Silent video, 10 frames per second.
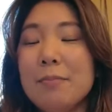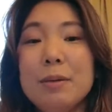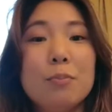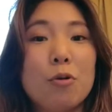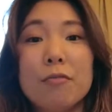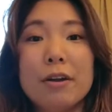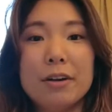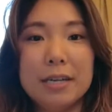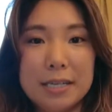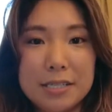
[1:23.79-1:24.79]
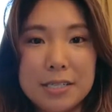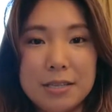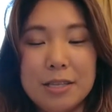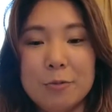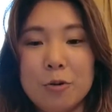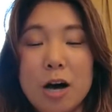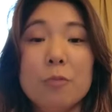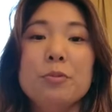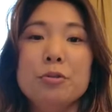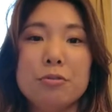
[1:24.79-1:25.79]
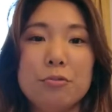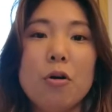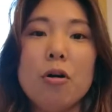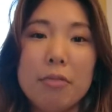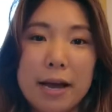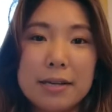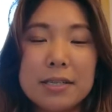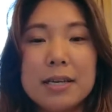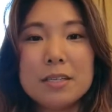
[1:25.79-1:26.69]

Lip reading: people are very nice and they will help you through all that.